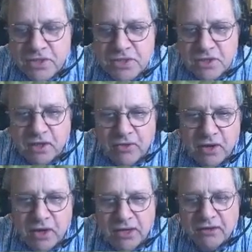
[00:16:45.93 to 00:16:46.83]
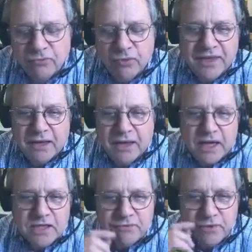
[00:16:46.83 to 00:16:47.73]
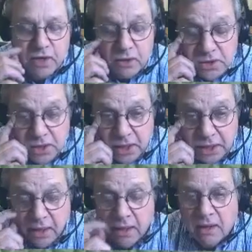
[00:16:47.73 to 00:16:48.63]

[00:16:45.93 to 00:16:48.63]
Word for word: Just to give you an idea of what that gasifier looks like,